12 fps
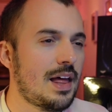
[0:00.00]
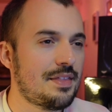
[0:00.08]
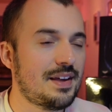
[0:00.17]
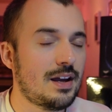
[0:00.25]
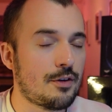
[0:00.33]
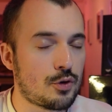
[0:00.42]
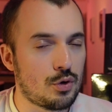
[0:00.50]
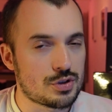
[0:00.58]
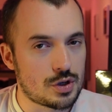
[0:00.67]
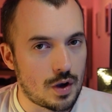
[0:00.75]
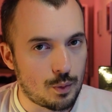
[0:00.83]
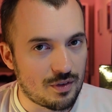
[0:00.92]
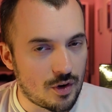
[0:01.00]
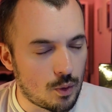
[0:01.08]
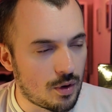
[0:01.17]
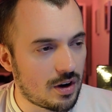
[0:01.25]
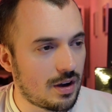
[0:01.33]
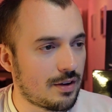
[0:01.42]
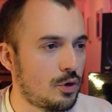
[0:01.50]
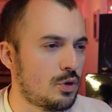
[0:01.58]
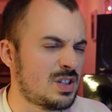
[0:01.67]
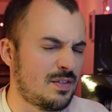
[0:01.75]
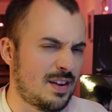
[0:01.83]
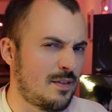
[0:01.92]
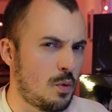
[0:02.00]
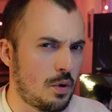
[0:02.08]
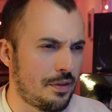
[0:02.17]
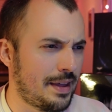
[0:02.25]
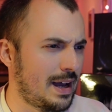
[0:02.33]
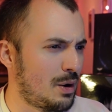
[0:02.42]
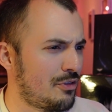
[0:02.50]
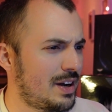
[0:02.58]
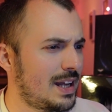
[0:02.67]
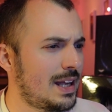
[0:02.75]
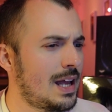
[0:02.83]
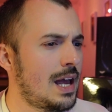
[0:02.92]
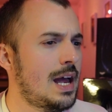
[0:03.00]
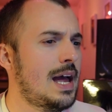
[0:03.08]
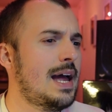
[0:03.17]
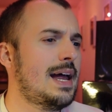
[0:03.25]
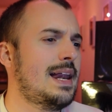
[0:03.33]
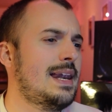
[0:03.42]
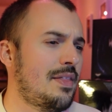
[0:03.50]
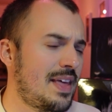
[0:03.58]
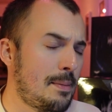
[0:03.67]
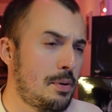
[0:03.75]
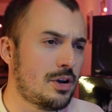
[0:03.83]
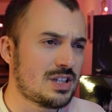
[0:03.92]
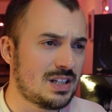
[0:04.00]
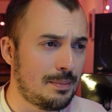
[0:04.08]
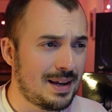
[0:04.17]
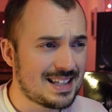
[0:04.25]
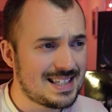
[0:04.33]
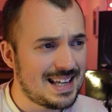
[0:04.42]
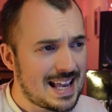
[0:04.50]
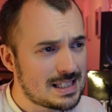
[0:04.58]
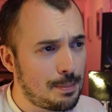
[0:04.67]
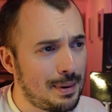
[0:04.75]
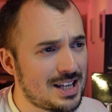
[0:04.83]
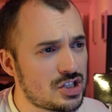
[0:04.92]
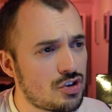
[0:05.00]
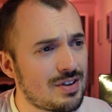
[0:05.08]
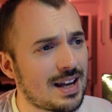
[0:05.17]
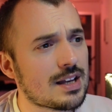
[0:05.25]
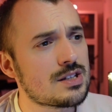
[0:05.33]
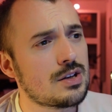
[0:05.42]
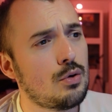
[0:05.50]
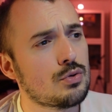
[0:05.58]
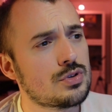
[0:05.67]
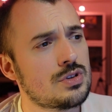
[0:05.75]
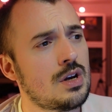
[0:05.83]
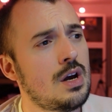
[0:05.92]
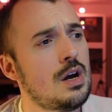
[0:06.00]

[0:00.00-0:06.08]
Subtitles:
They are of course going with a One Eye, of course, if you haven't worked that out already. Now their personal ability is Blistering Assault.